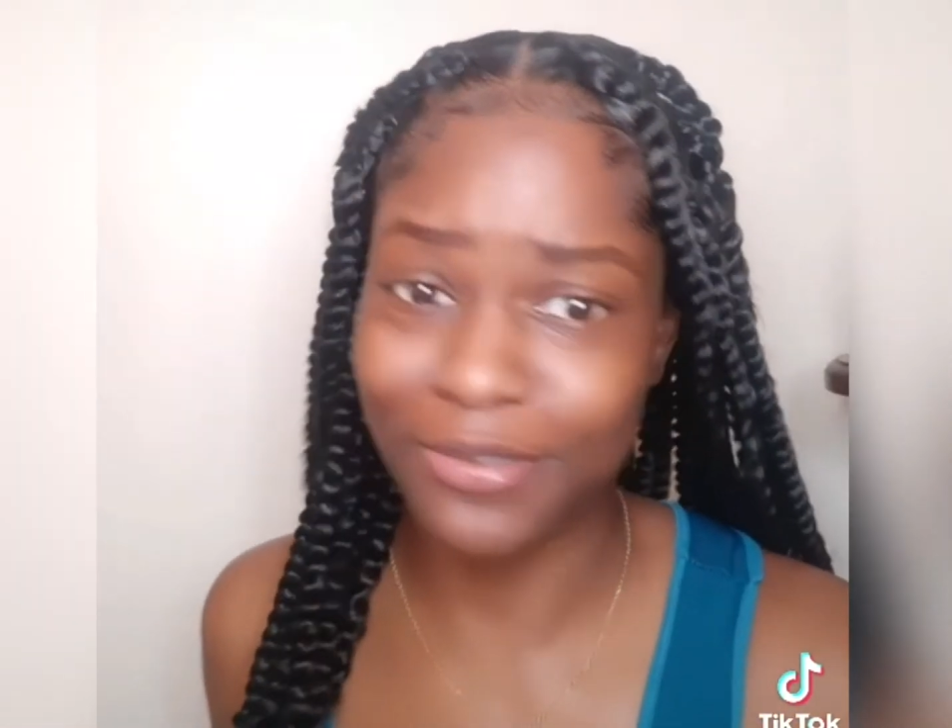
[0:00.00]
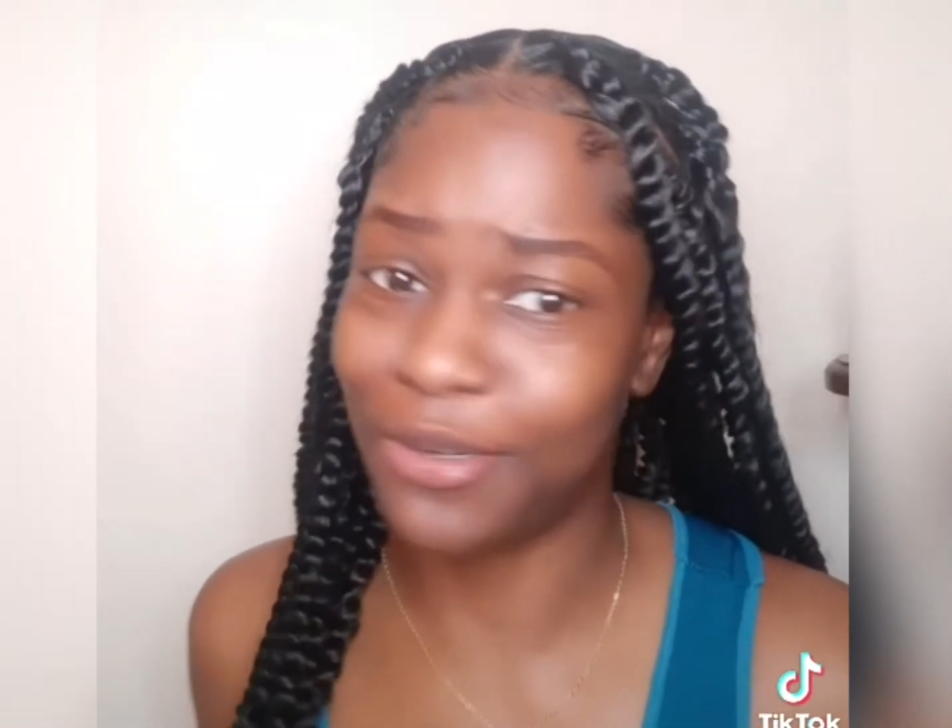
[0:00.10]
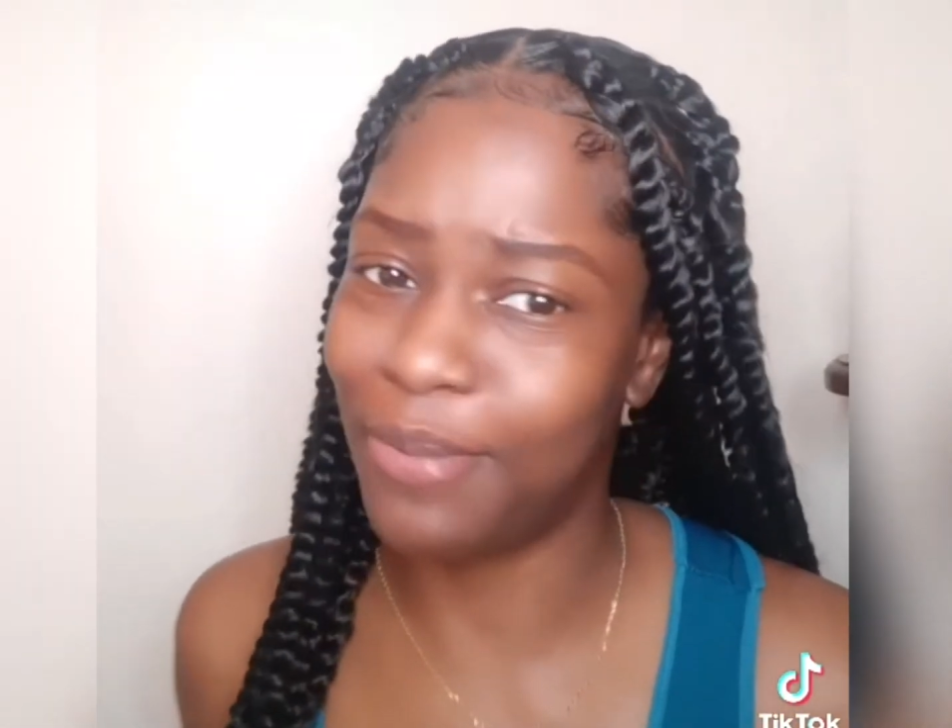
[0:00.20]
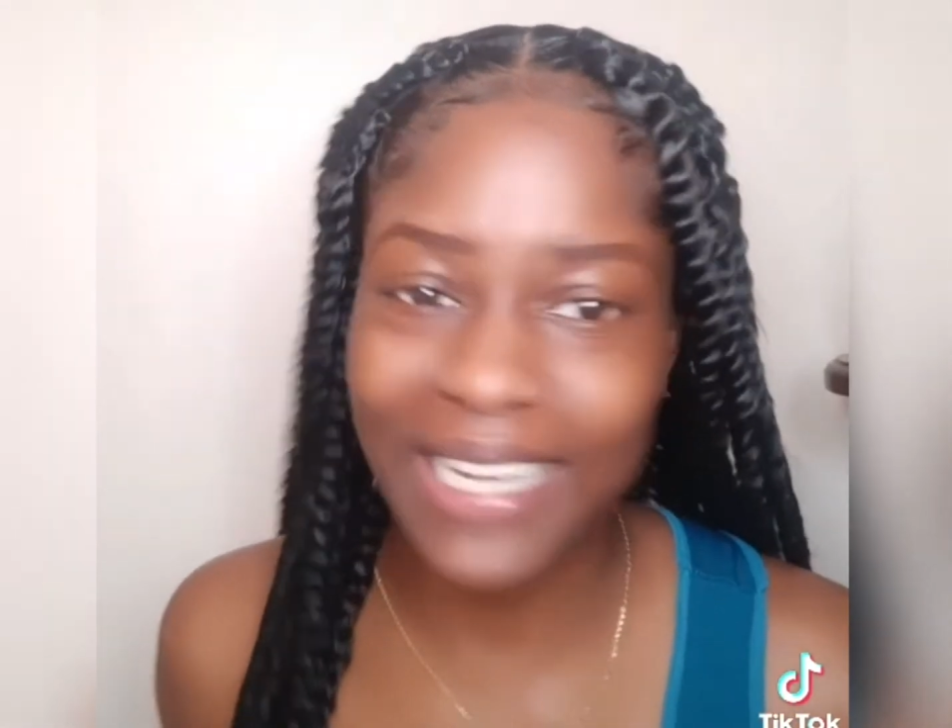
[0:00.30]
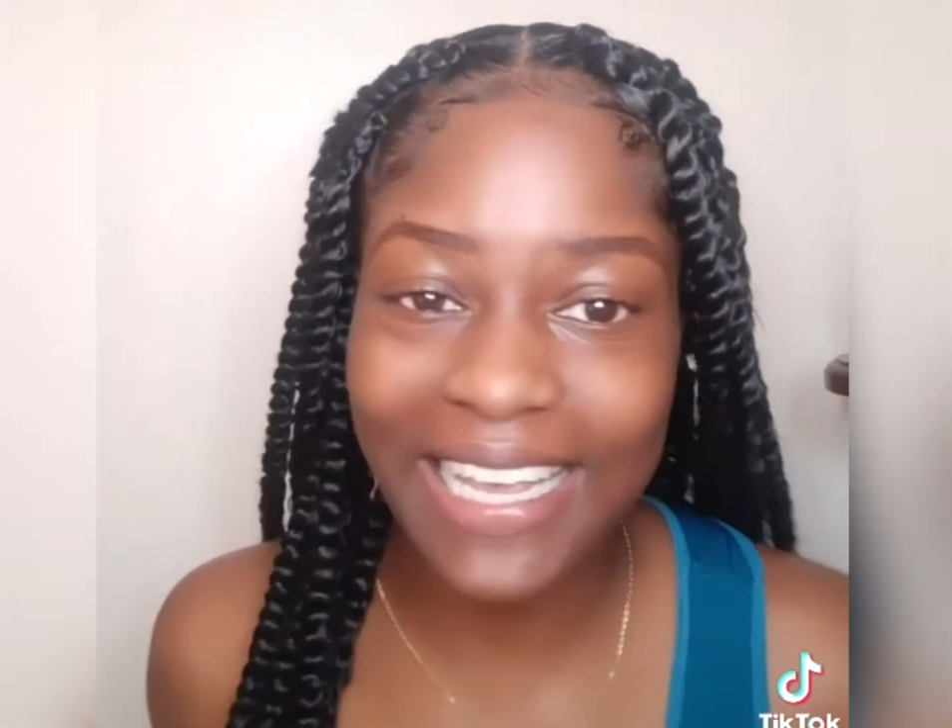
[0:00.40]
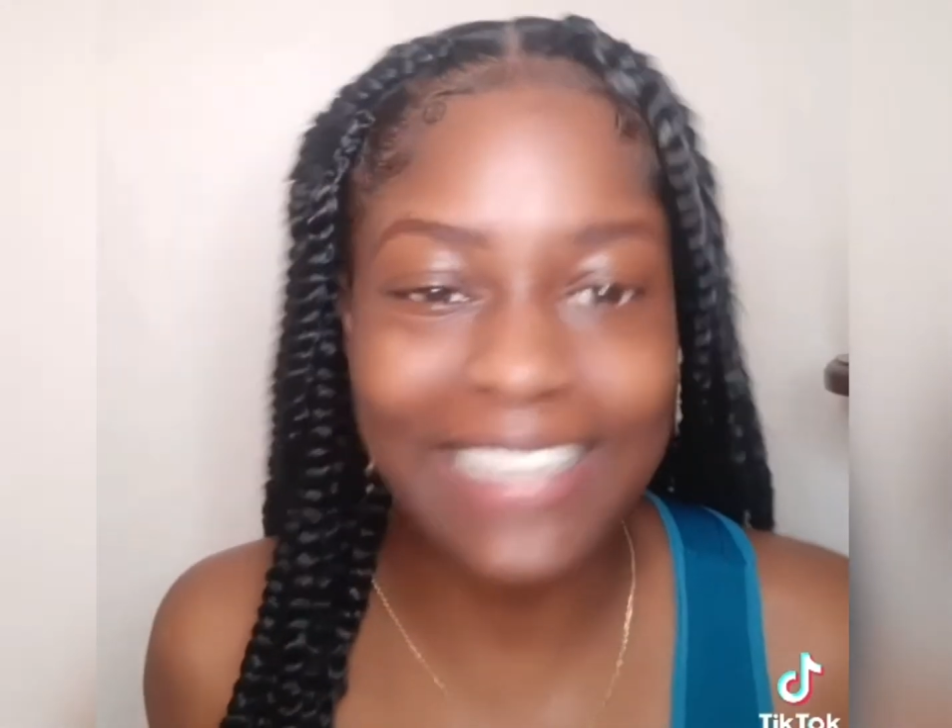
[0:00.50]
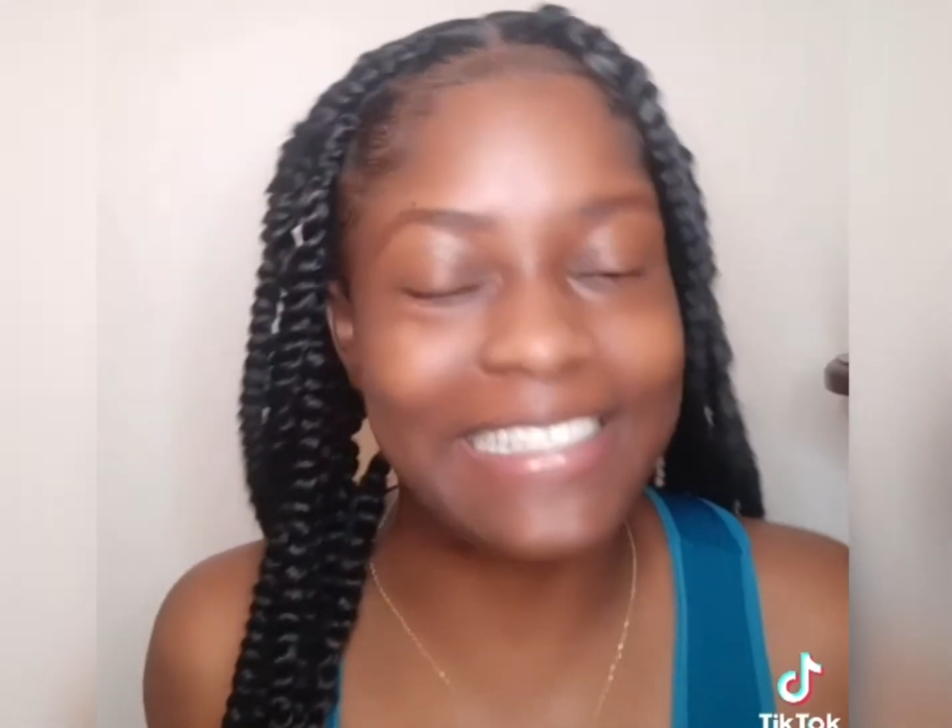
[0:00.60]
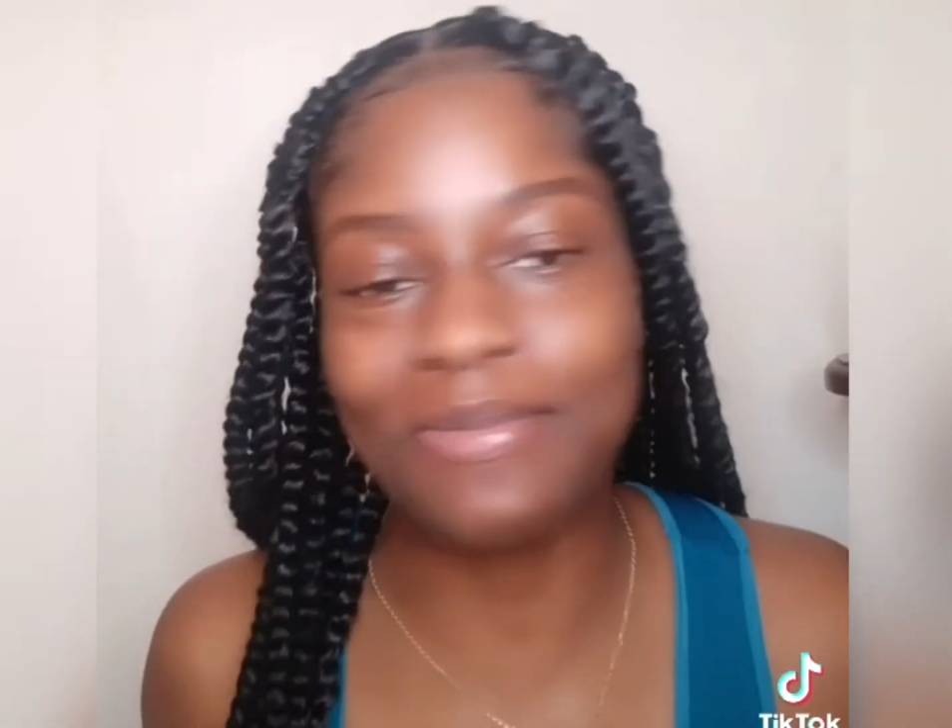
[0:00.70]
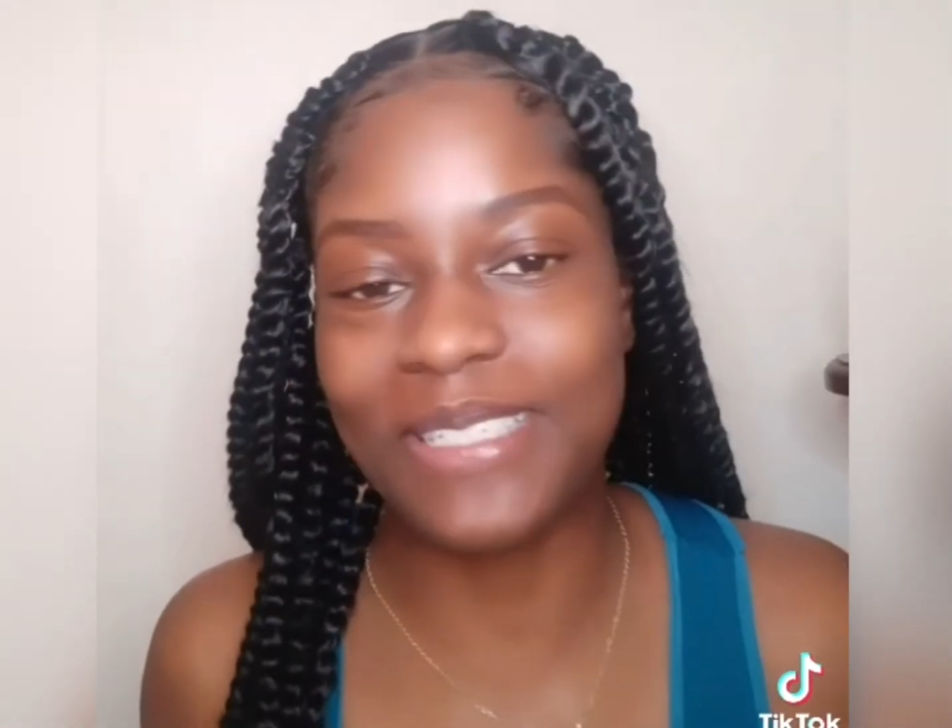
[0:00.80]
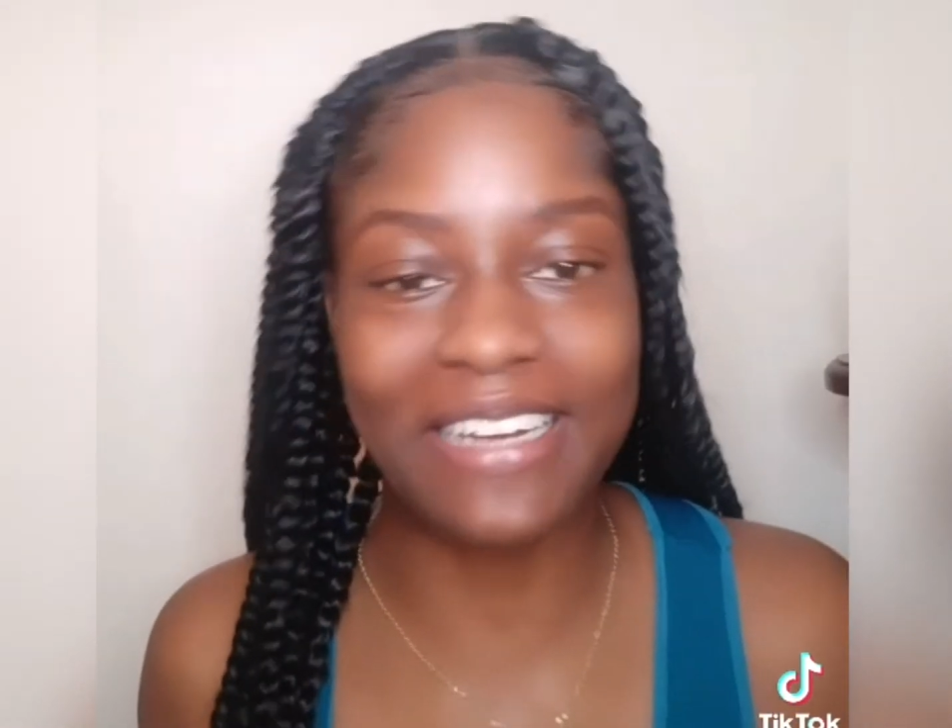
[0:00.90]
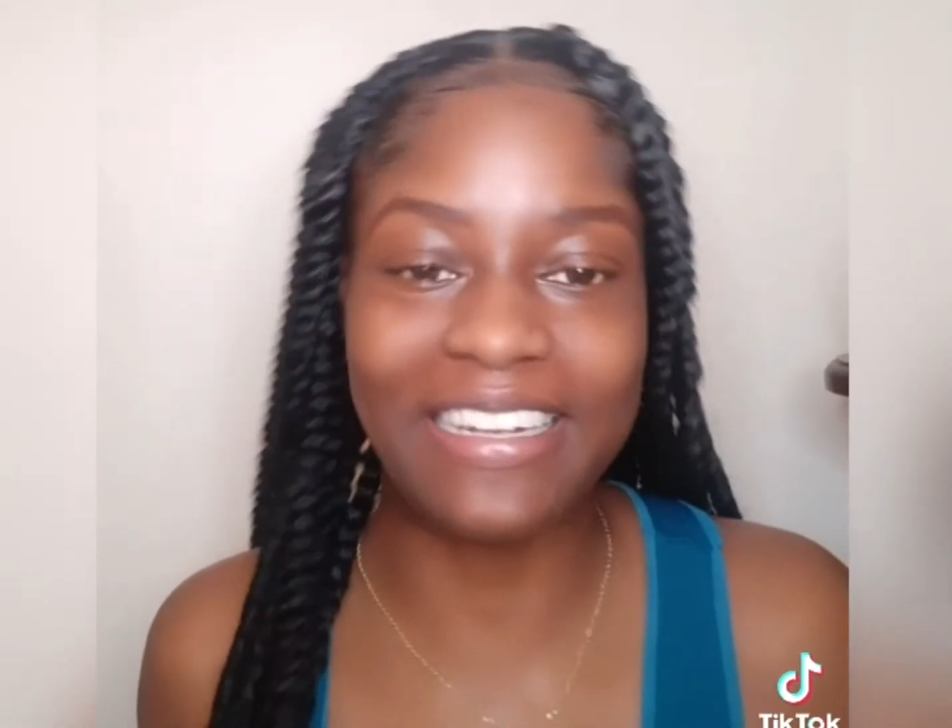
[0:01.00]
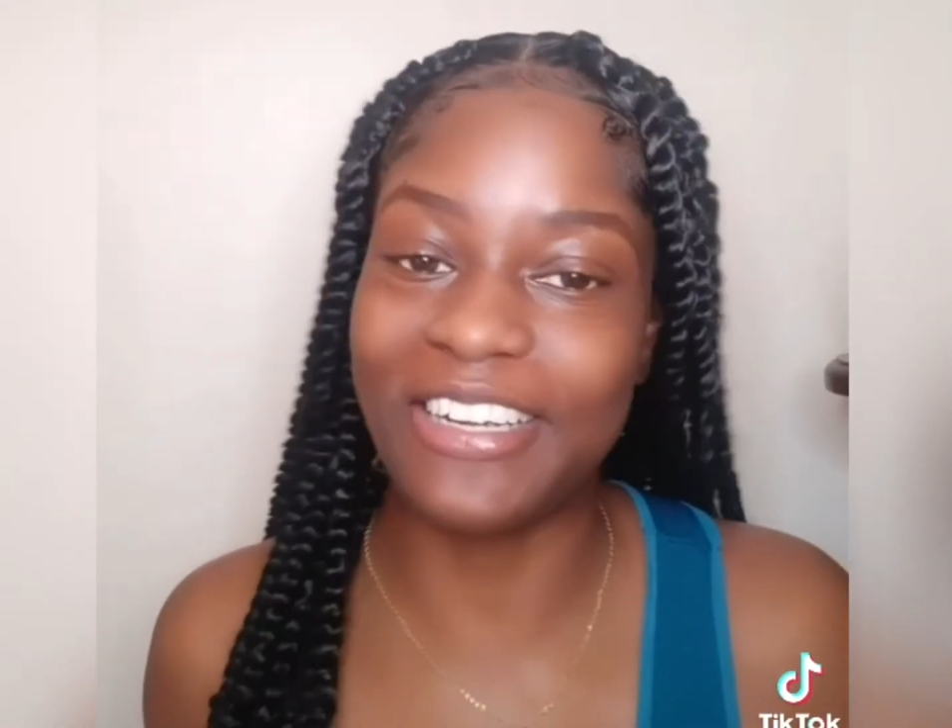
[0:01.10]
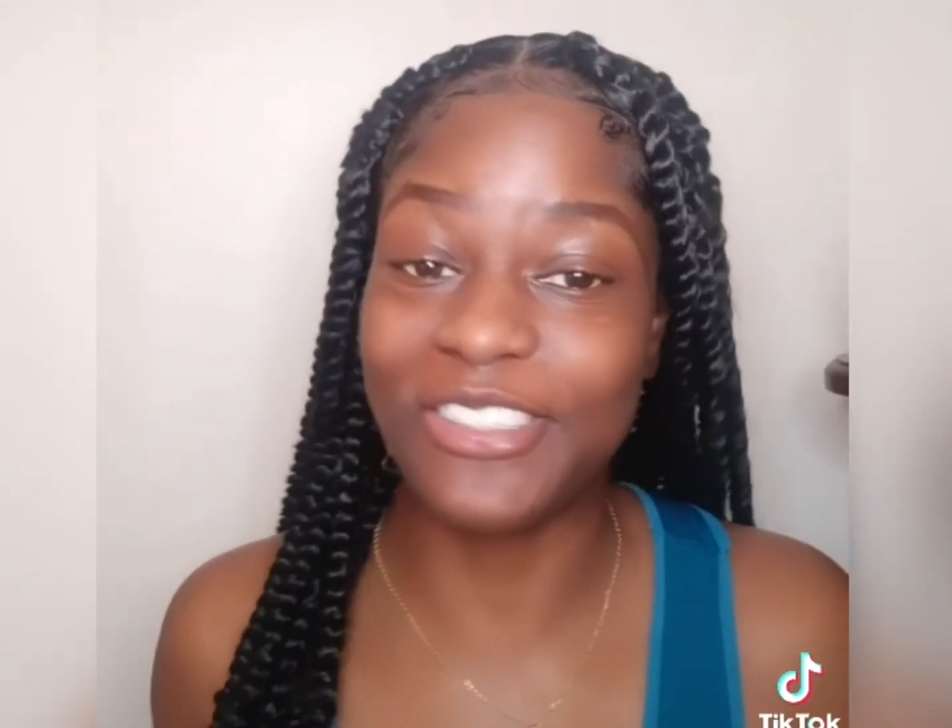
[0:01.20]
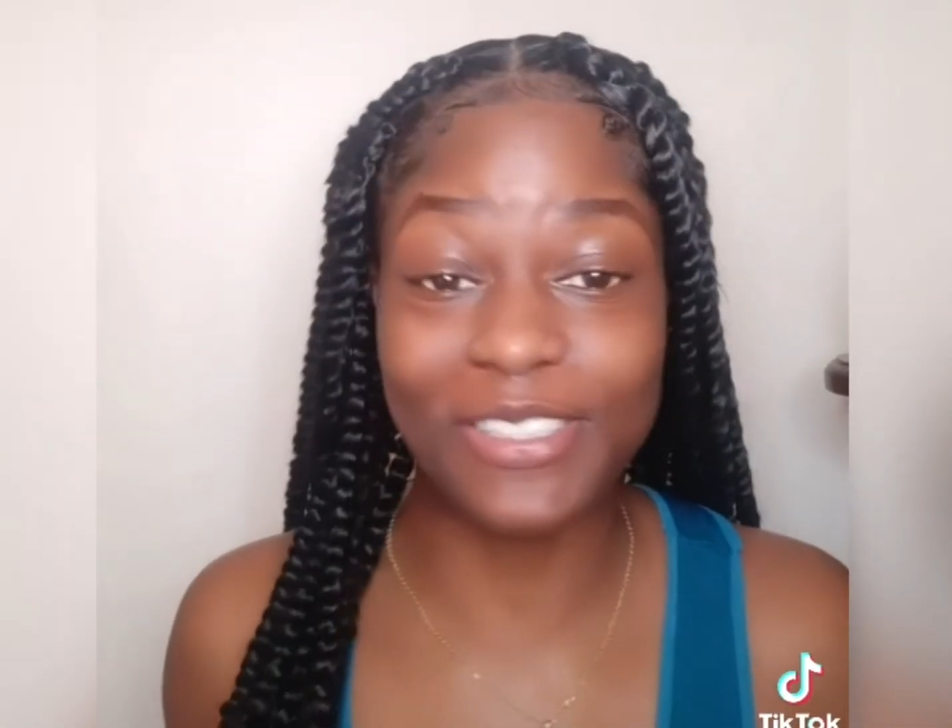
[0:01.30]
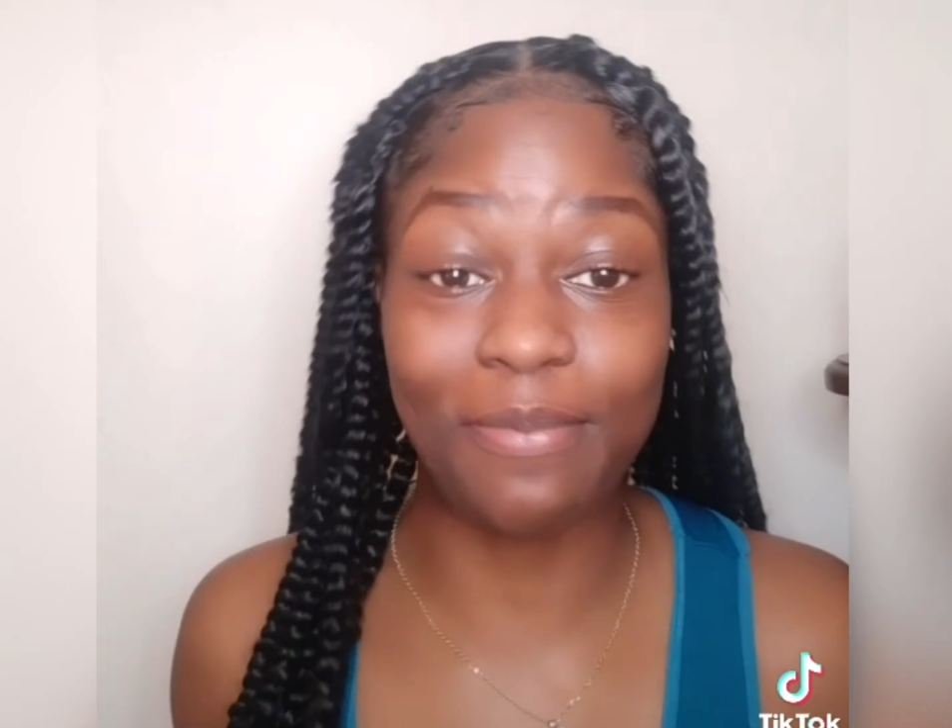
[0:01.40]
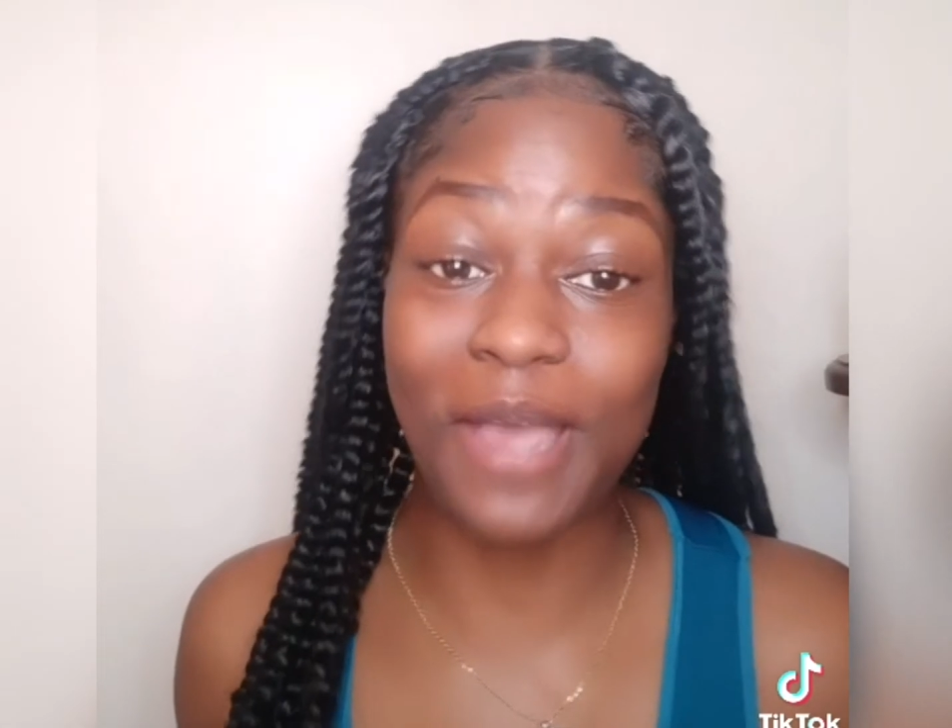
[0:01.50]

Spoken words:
Nobody can tell me say I'm not hairdresser